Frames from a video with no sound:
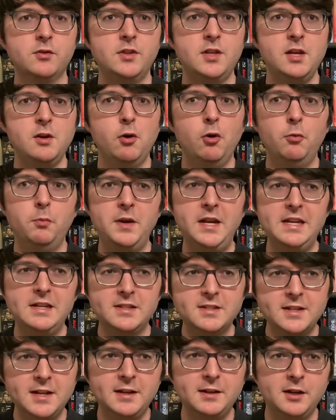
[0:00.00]
the opening
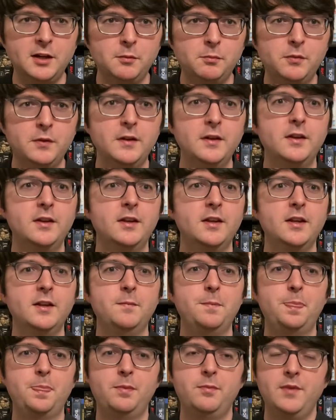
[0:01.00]
setup,
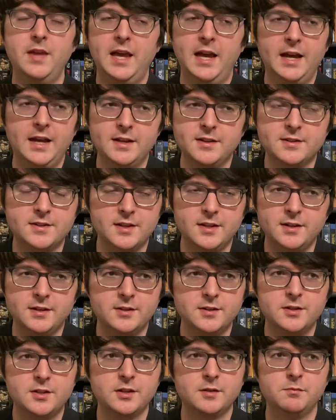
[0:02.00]
as
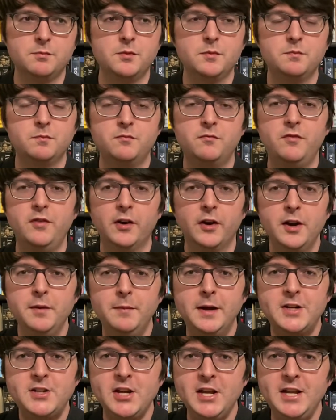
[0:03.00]
is very
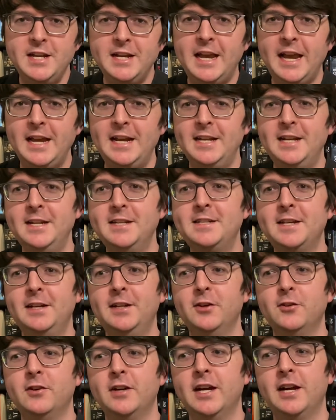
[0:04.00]
much indicated and
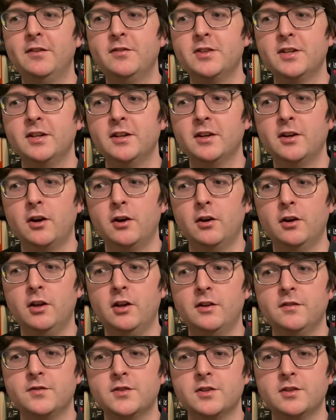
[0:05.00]
telegraphed,
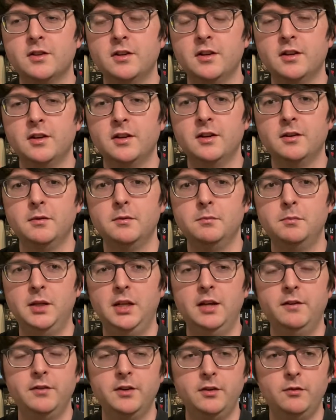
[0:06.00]
Karloff's
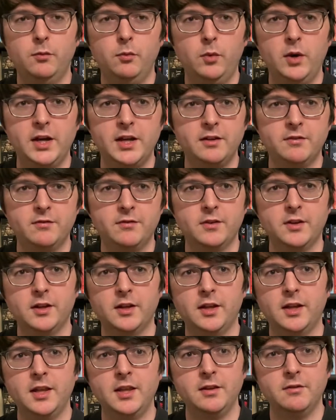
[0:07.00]
beloved wife
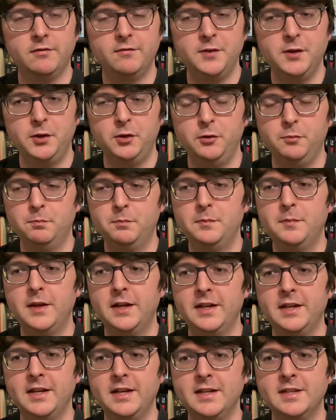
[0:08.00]
in the film
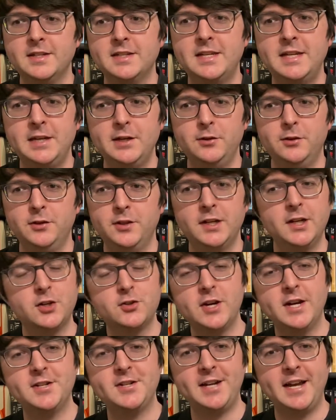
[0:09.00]
is killed in a
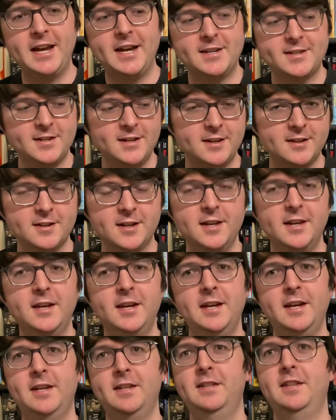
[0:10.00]
tragic accident,
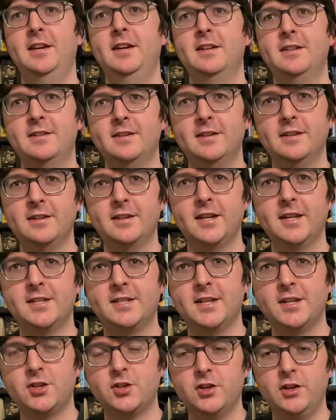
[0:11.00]
and that
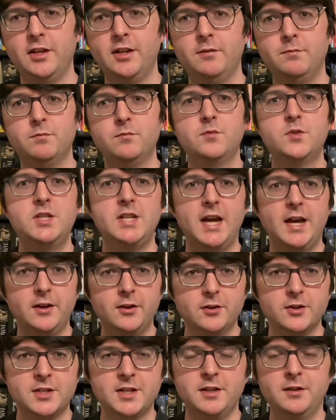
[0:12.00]
essentially
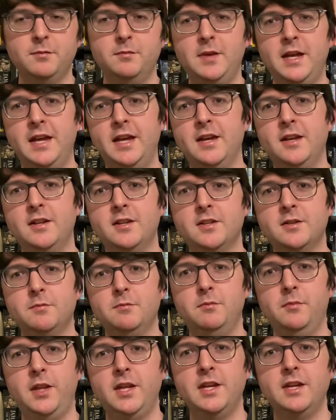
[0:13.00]
shatters him and
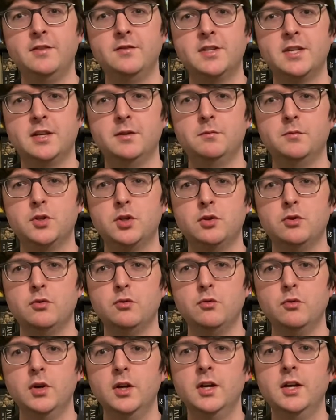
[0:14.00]
leads him
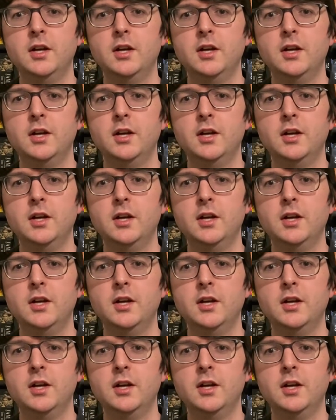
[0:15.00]
to